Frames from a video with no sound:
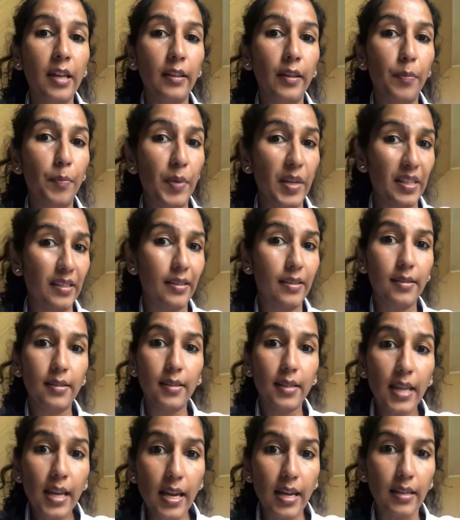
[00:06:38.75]
the business
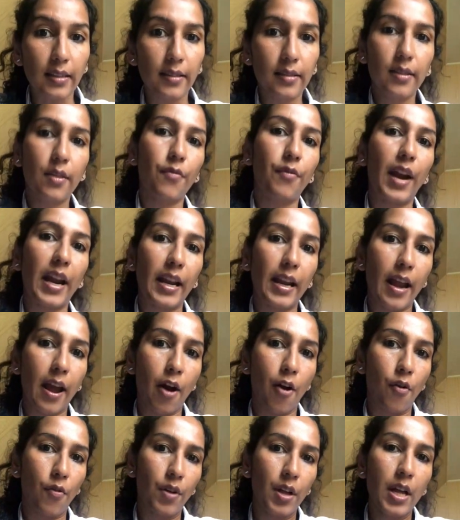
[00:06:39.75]
needs right
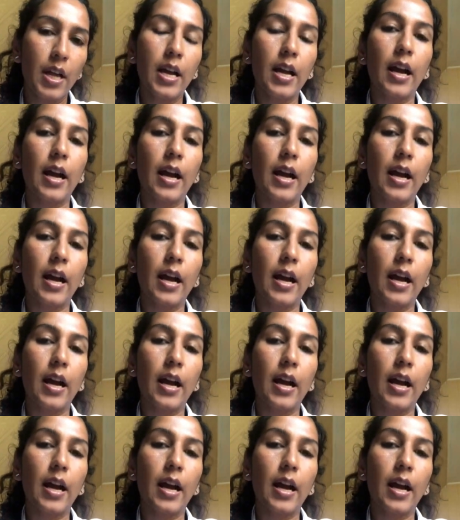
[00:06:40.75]
now.